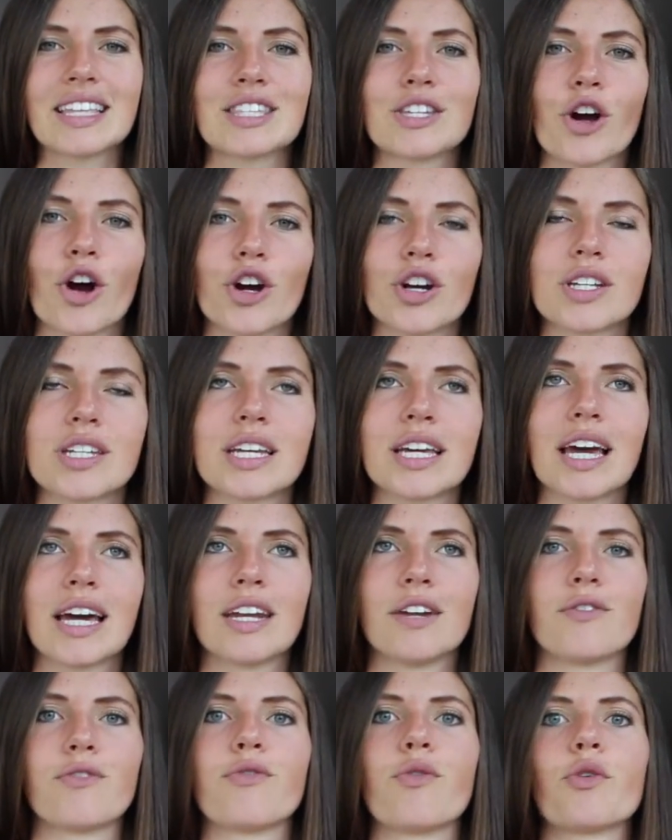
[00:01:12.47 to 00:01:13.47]
It's hard to
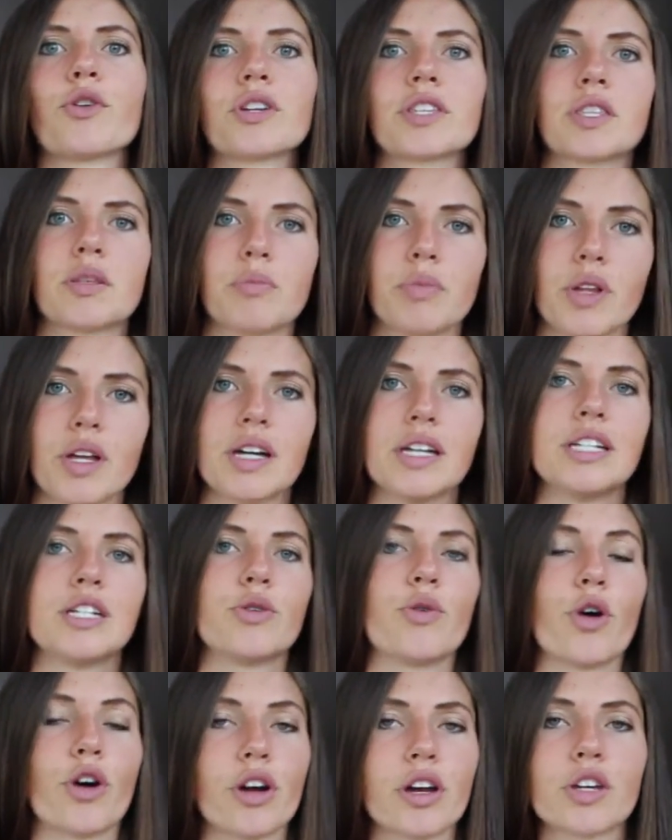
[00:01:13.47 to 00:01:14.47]
kind of force the blood
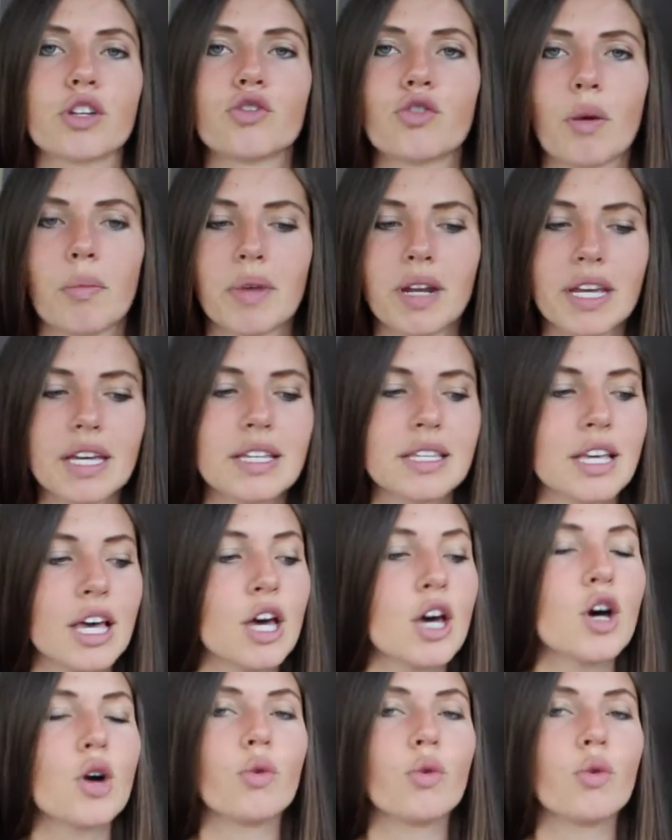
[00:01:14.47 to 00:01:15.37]
to our extremities.